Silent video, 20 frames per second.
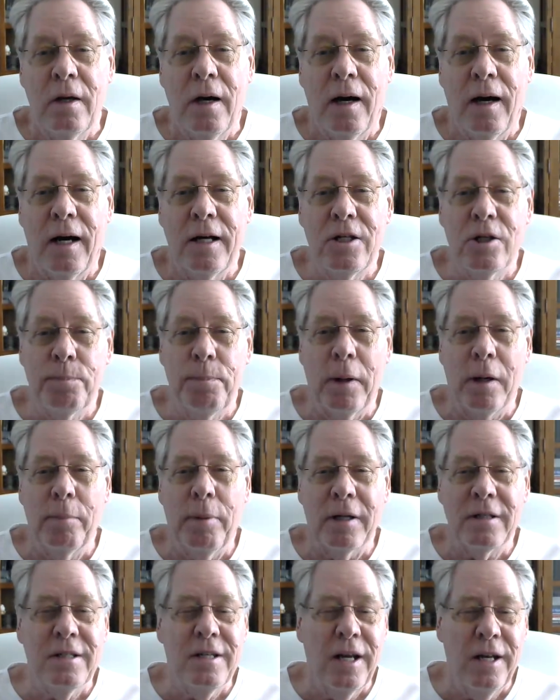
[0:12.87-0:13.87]
I spent
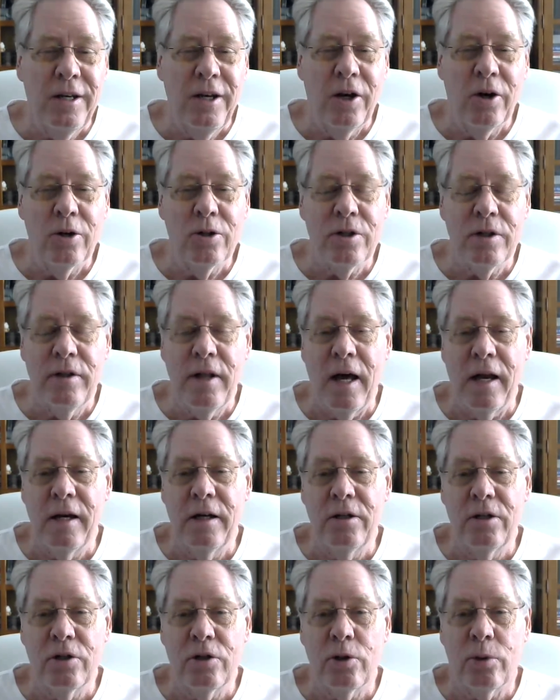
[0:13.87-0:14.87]
about 10 years in that
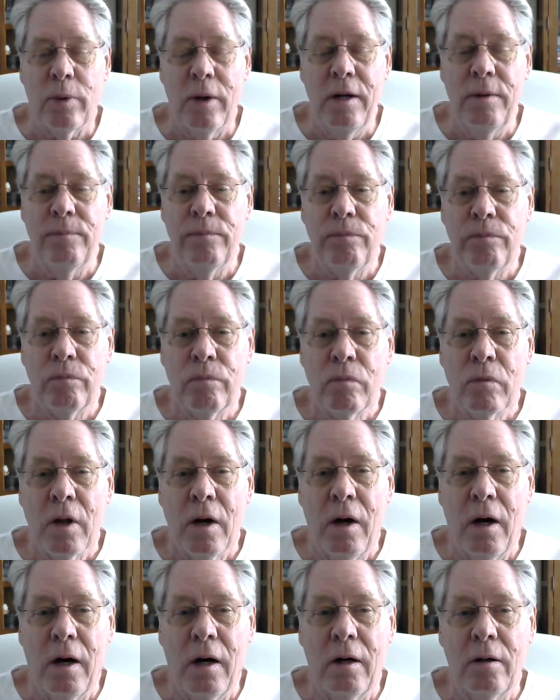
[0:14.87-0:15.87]
industry.
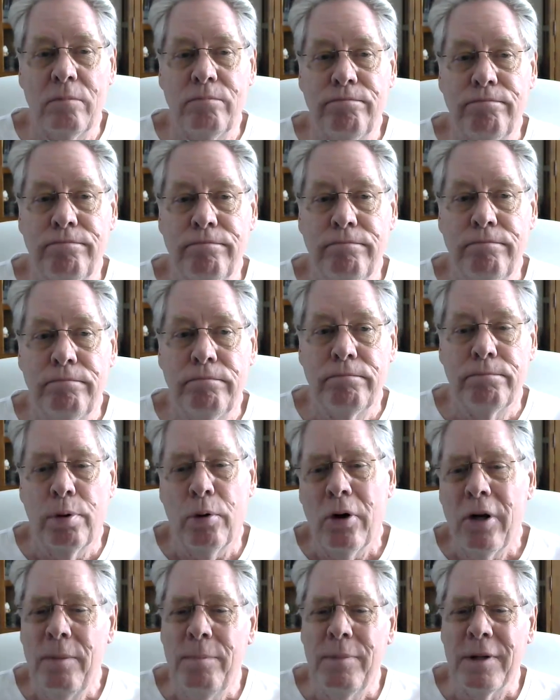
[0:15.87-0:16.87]
Um,
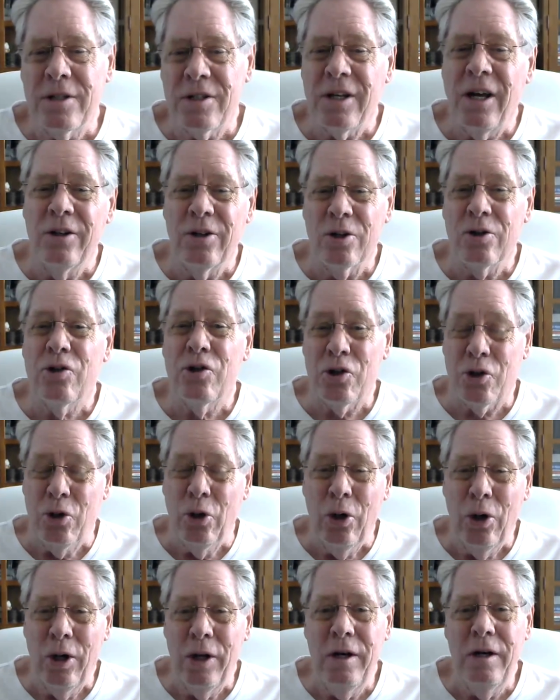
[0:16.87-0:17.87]
Pretty
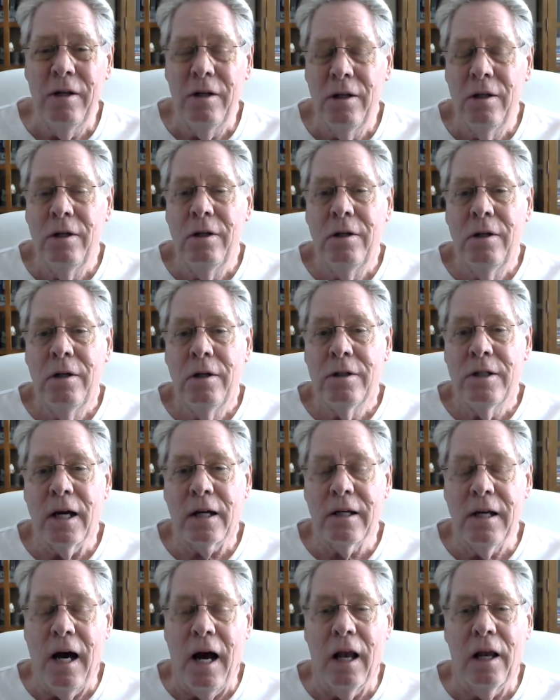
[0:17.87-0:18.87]
misunderstood
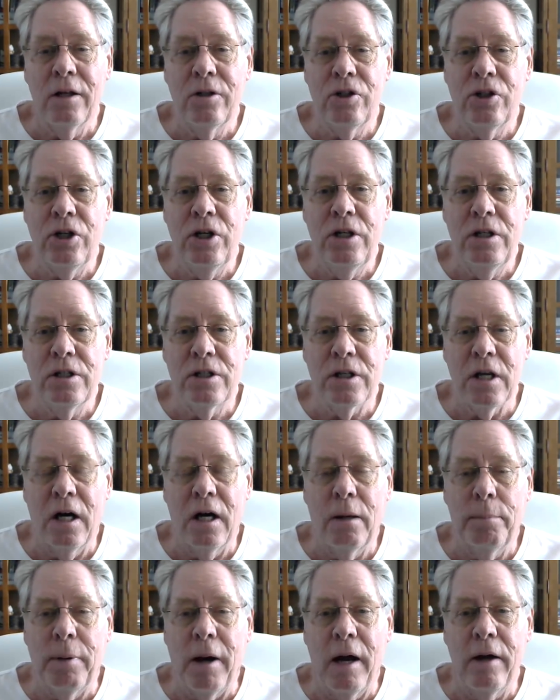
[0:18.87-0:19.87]
technologies
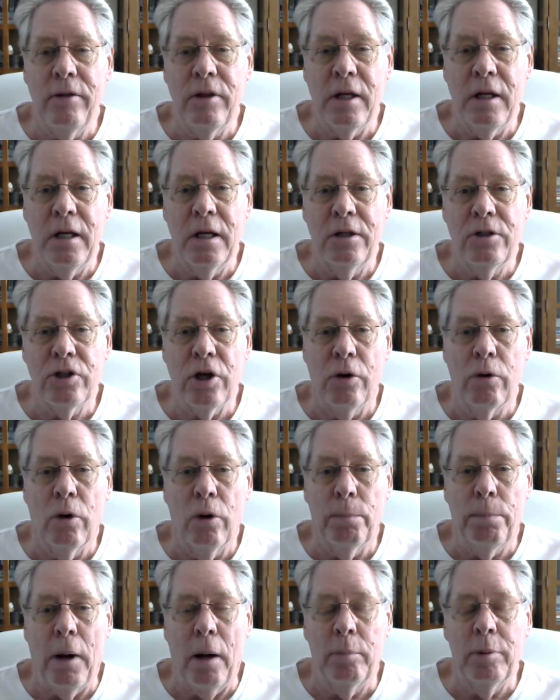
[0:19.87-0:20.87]
by the
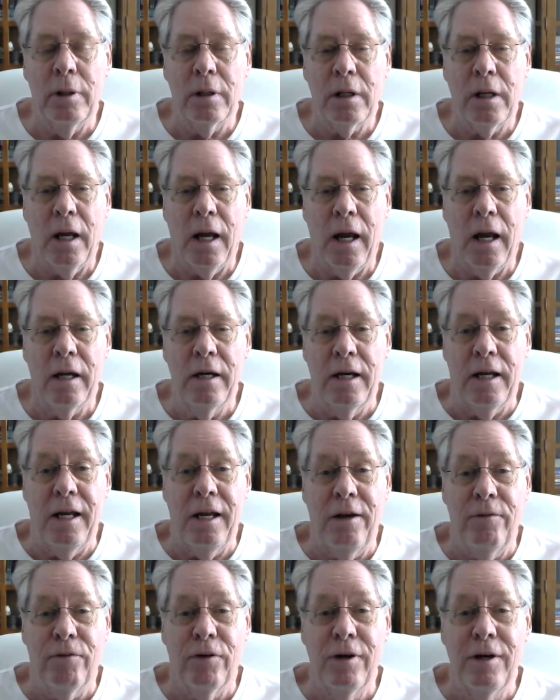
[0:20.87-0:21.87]
general public and
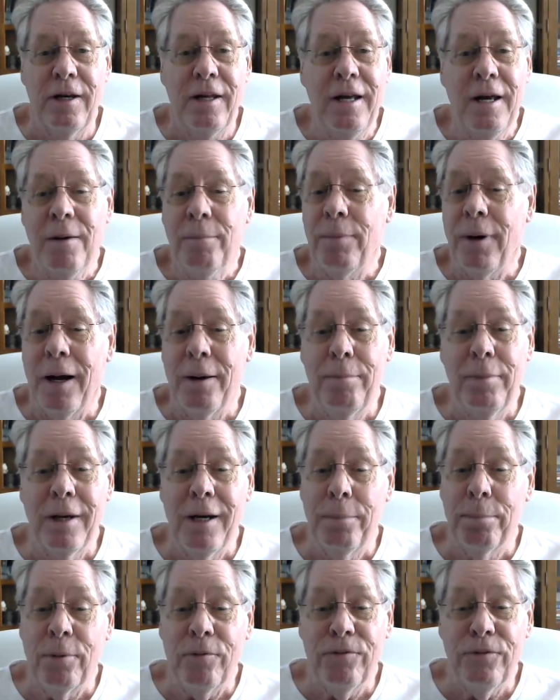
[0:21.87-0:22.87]
even by
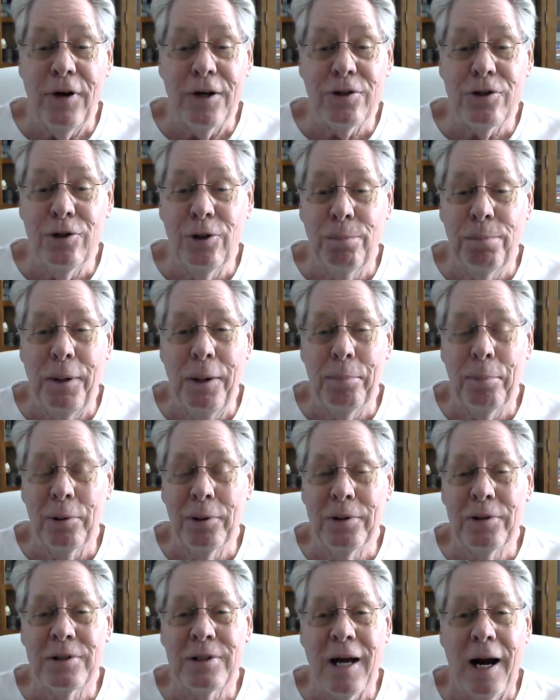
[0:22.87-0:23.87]
many professional
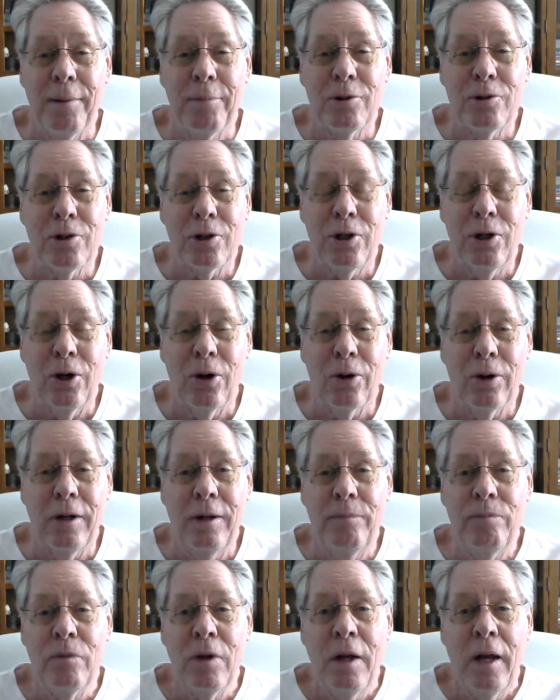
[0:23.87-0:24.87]
people in
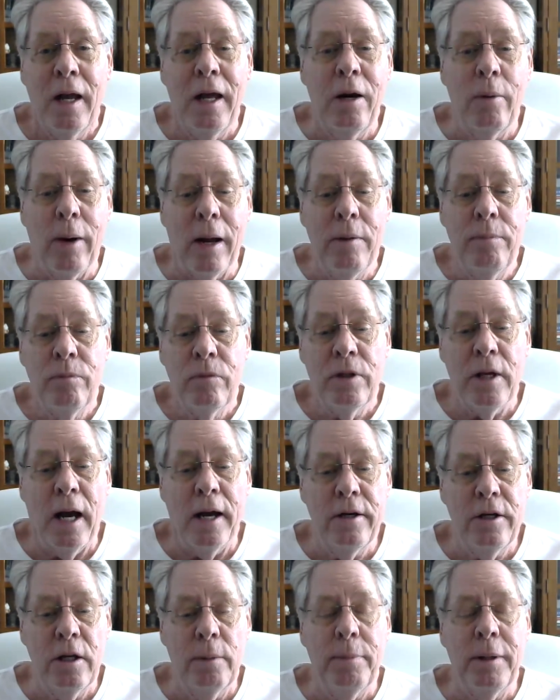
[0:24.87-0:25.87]
cybersecurity. Anyway, the
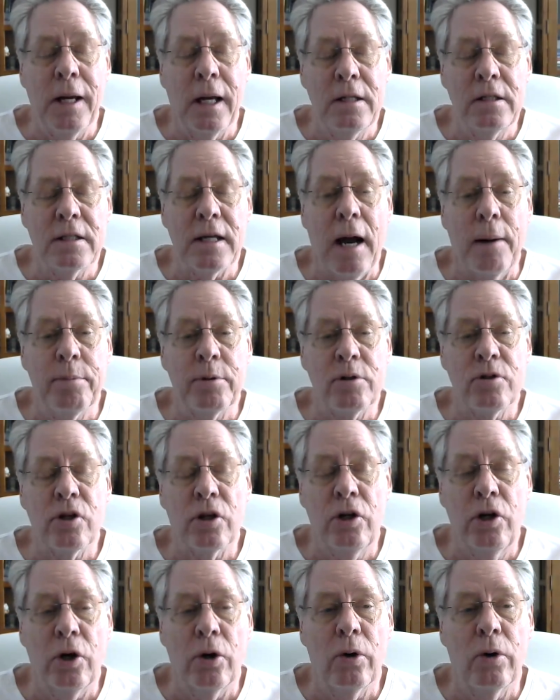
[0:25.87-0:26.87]
idea behind
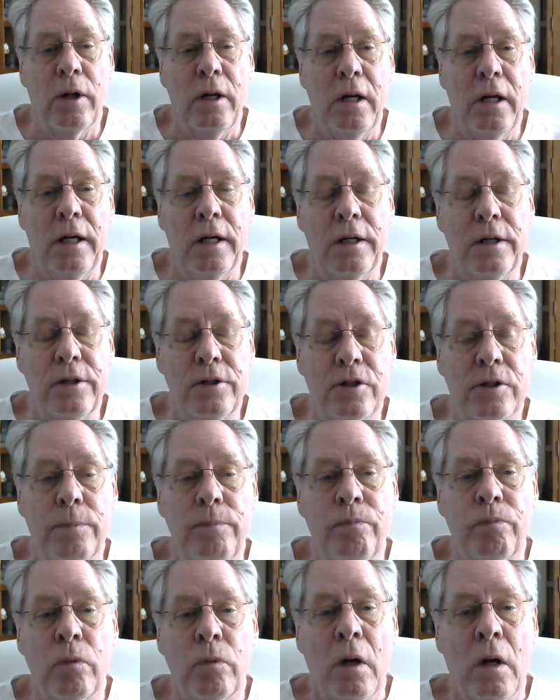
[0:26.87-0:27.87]
cybersecurity is
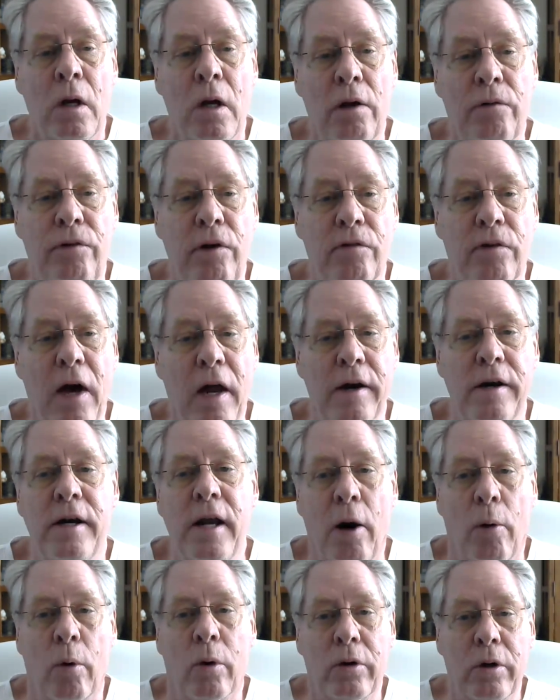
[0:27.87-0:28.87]
if you've got a
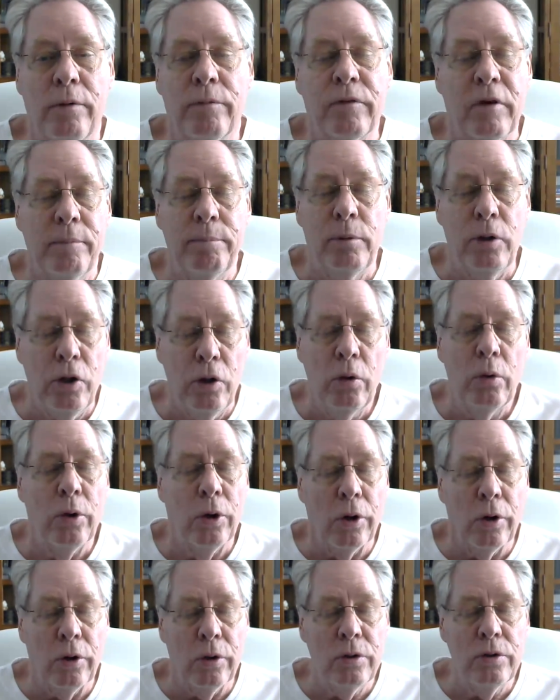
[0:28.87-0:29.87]
network of
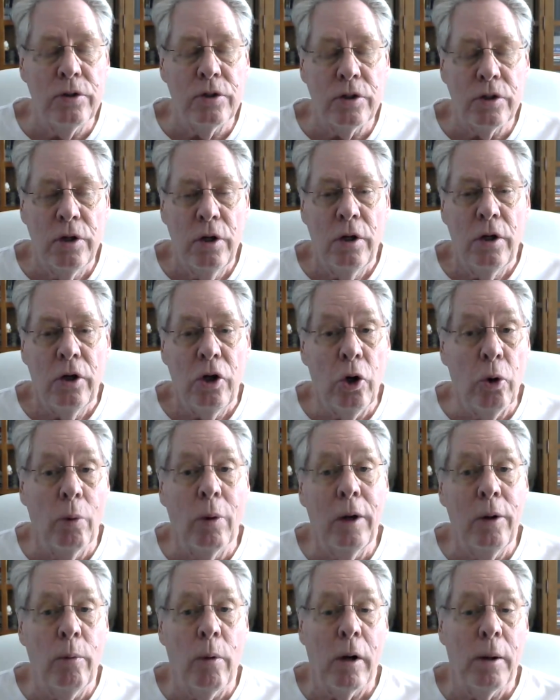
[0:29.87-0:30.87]
computers, you
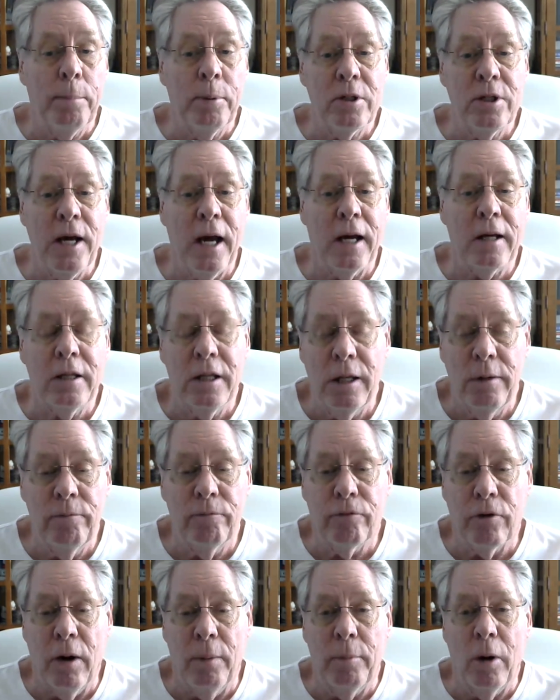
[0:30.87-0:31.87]
really want to protect
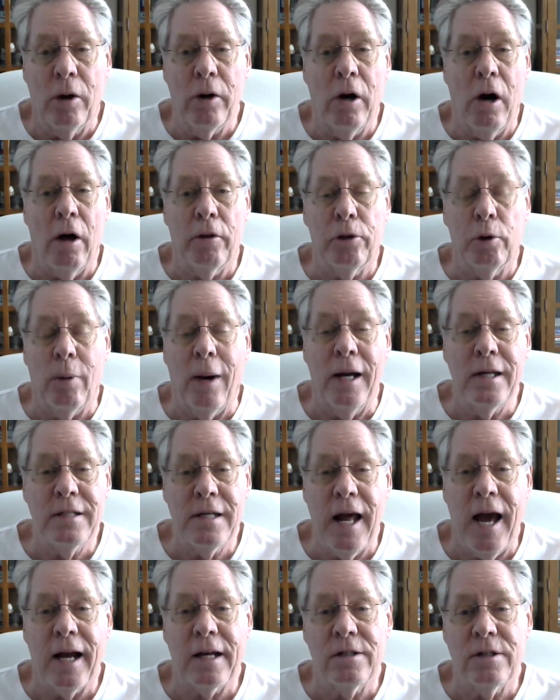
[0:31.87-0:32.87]
them from
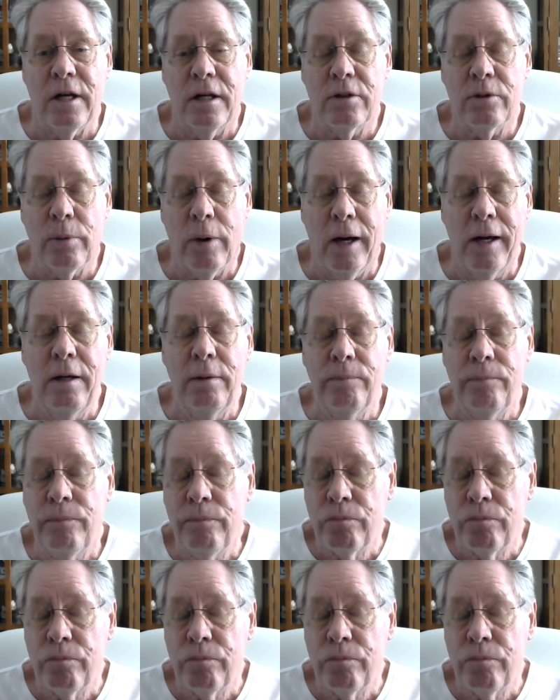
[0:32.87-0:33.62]
unauthorized access, right?